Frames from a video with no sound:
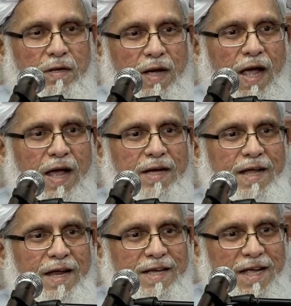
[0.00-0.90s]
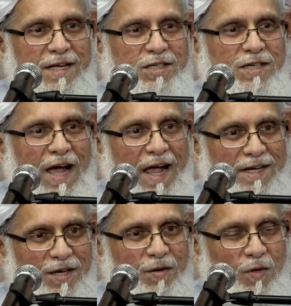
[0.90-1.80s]
and engaged in
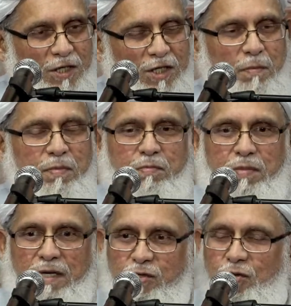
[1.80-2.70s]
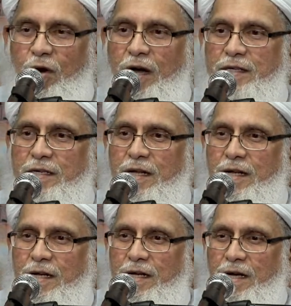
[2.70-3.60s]
idol worship and so on.
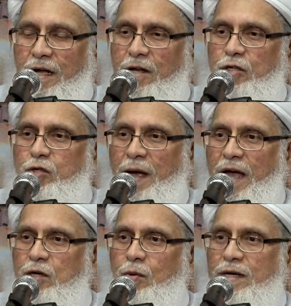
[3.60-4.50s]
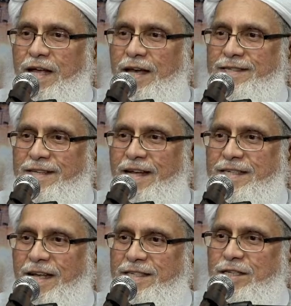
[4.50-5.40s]
Allah subhanahu wa ta'ala sent
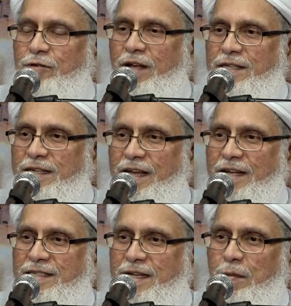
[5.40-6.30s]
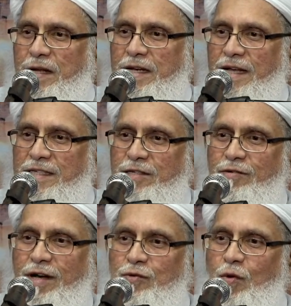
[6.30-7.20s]
the Assyrians against them, and the
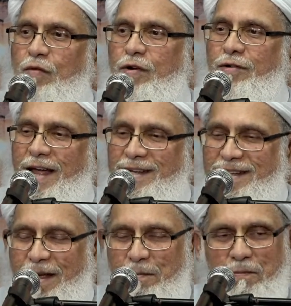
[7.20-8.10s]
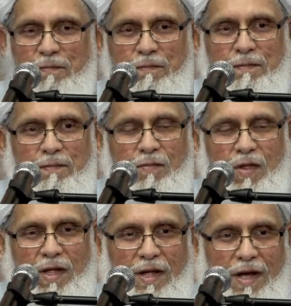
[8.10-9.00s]
Assyrians overran them.
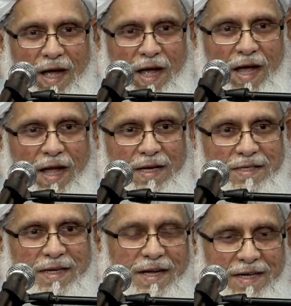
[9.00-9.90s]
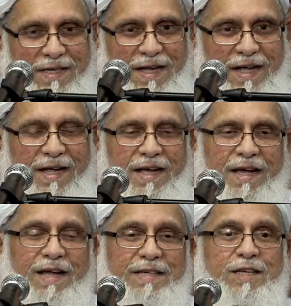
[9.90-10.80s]
And they
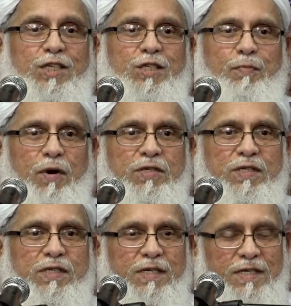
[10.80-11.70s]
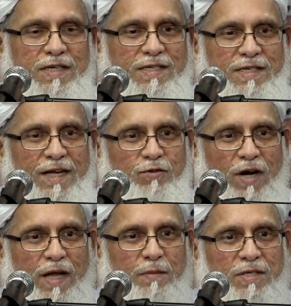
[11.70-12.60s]
dispersed these 10
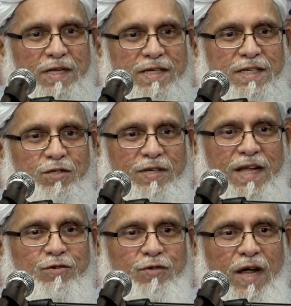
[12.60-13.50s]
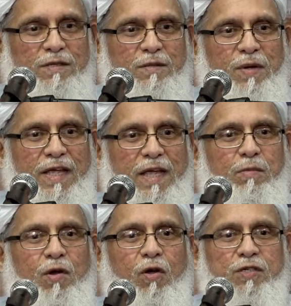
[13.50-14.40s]
tribes, and these 10 tribes
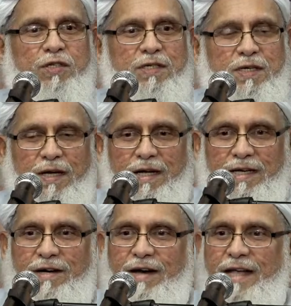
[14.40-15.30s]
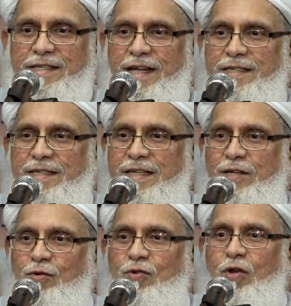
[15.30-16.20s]
became lost, their identity
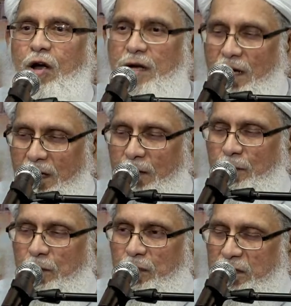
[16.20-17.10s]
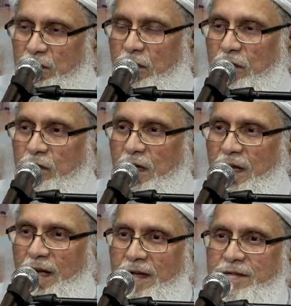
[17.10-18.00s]
no longer preserved,
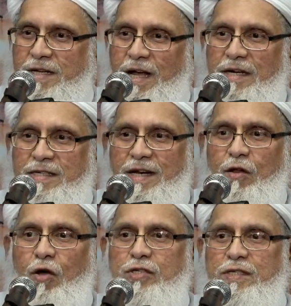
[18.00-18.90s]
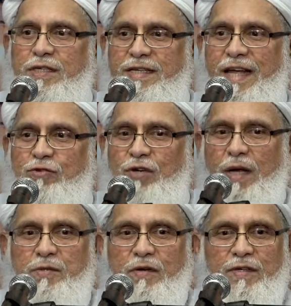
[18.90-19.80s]
and they are the lost 10
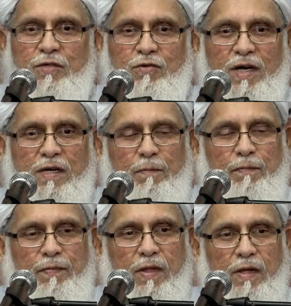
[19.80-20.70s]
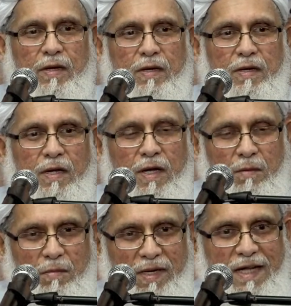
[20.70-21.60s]
tribes of Israel.
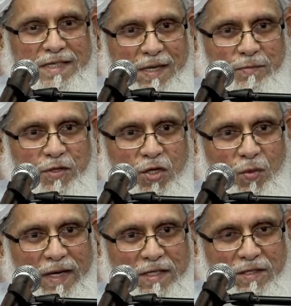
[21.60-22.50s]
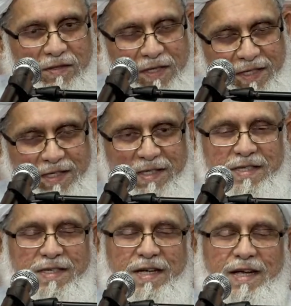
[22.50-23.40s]
But then subsequent to
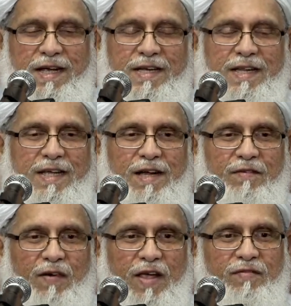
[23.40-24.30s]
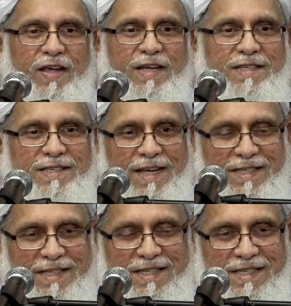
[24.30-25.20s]
this, in the year
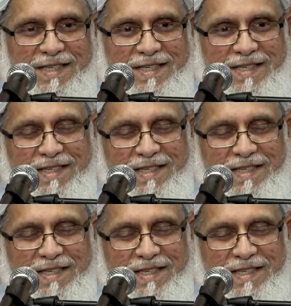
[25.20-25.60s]
586,